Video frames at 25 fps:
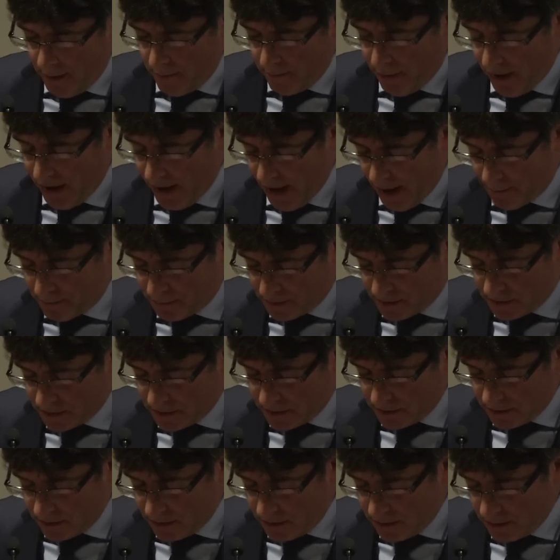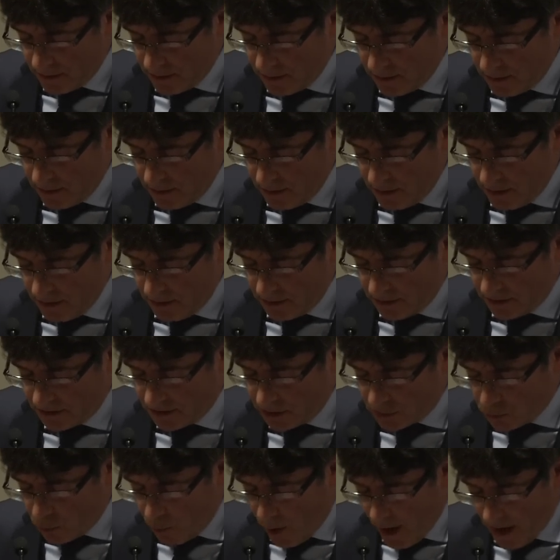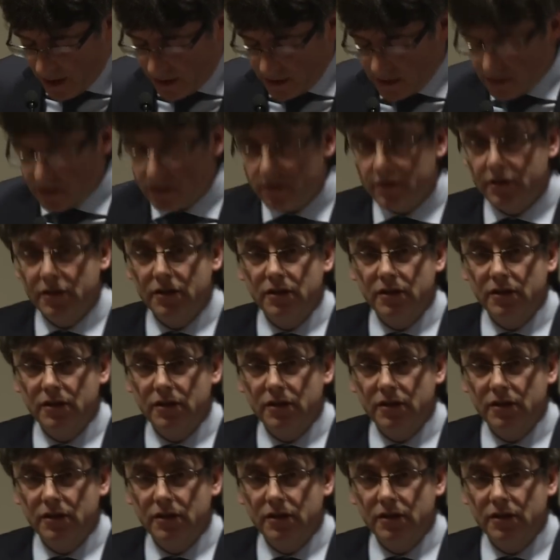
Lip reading: Perhaps this is why